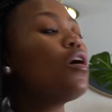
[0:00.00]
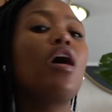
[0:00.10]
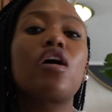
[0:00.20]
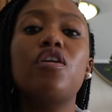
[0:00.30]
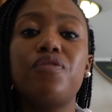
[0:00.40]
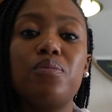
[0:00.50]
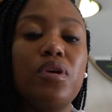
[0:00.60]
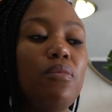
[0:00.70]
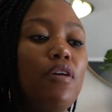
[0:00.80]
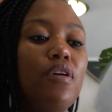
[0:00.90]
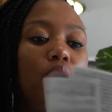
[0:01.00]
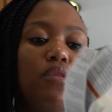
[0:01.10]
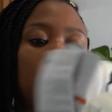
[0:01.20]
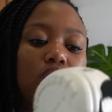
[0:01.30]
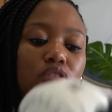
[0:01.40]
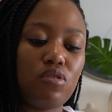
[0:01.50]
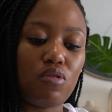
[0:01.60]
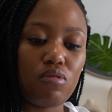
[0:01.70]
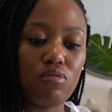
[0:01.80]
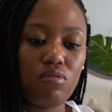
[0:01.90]
got for me and my family.
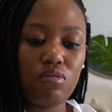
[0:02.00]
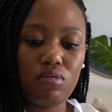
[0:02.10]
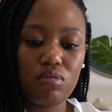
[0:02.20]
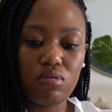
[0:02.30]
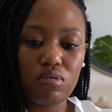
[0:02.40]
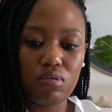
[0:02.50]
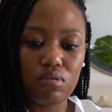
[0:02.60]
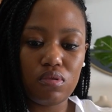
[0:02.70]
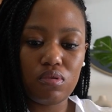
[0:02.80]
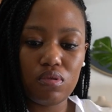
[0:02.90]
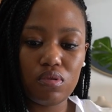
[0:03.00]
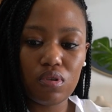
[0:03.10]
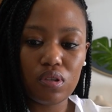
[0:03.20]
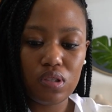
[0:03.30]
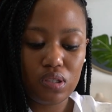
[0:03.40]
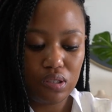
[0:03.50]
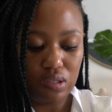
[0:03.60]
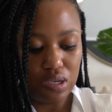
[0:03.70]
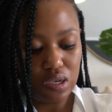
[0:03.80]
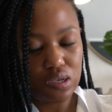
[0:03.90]
So one of
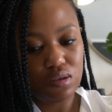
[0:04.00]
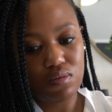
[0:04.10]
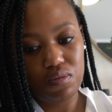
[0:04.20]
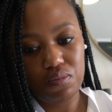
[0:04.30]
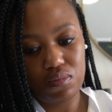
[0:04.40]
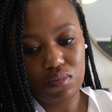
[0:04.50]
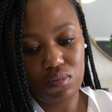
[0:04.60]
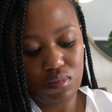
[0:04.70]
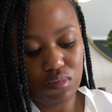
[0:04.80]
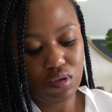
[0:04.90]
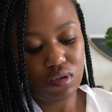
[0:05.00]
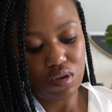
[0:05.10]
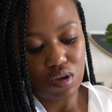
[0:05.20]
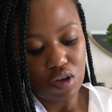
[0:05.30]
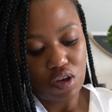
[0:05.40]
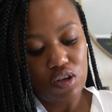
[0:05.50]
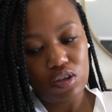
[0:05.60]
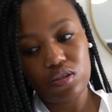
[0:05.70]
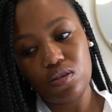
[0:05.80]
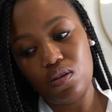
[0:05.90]
these names.
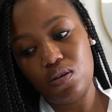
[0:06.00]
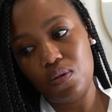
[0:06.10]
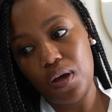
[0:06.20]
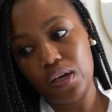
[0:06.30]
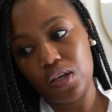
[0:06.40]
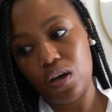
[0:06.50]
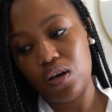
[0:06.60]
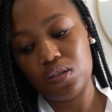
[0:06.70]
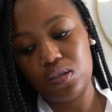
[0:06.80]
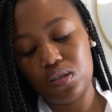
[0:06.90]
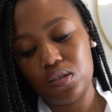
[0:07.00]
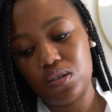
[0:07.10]
So I got